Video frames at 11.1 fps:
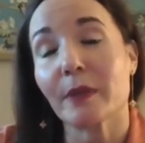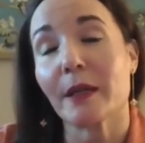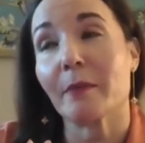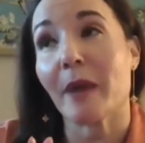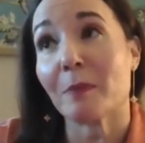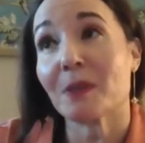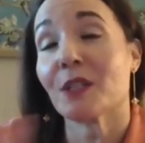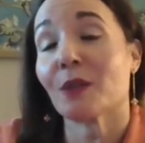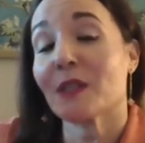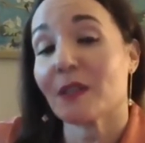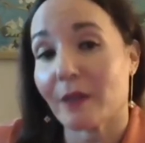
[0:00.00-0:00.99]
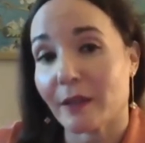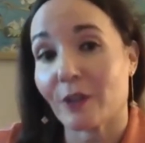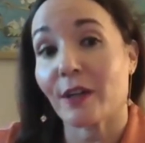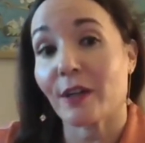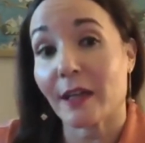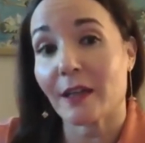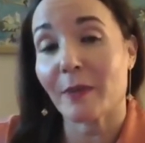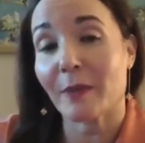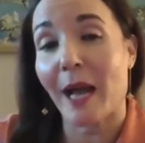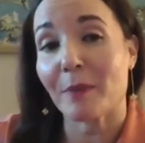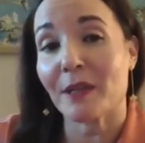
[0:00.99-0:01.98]
episodes that are going to
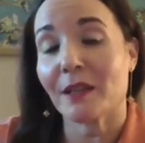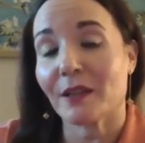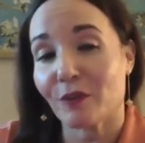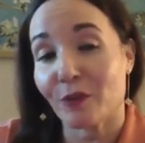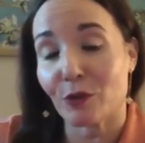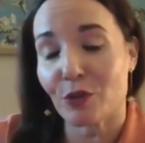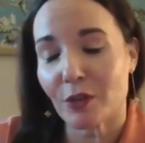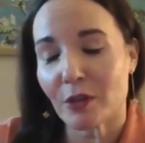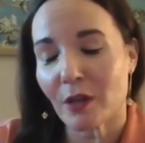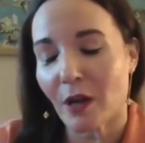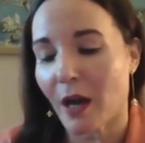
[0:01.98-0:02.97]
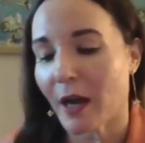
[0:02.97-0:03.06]
be happening in the future.